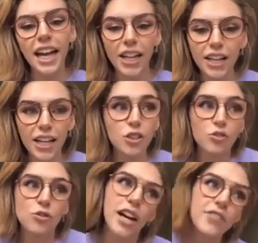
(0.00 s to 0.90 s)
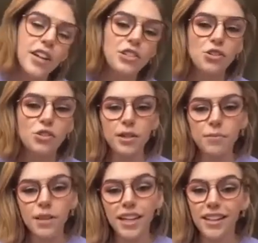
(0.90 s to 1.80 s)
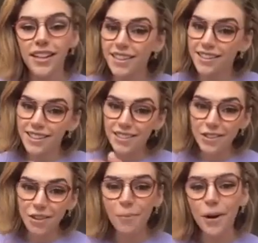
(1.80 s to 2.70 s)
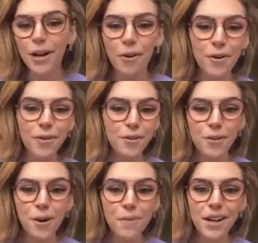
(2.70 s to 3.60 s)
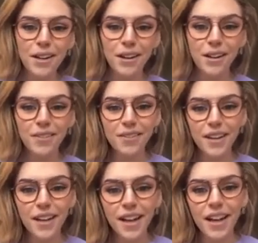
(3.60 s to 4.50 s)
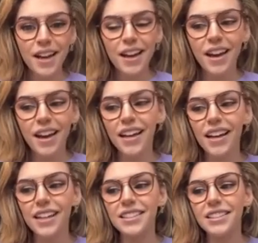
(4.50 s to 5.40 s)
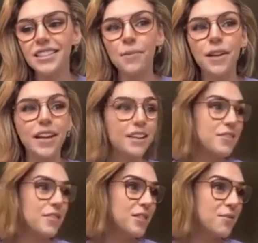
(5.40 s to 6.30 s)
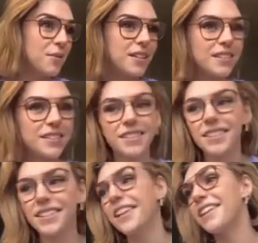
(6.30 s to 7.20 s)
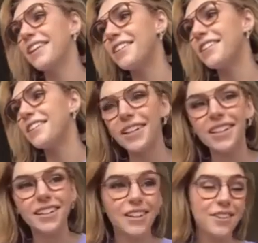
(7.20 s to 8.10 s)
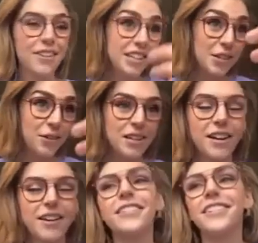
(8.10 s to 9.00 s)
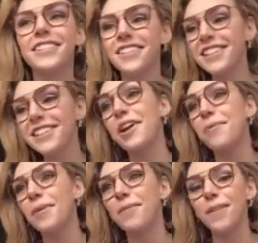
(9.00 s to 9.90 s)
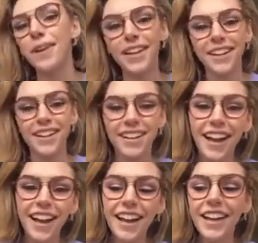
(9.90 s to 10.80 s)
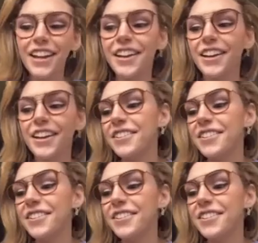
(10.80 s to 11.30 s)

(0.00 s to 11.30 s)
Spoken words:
like drive down the street and be like, this is the home I grew up in, It's gonna be like, it was this one, this one, oh, and this hotel, and this Airbnb, and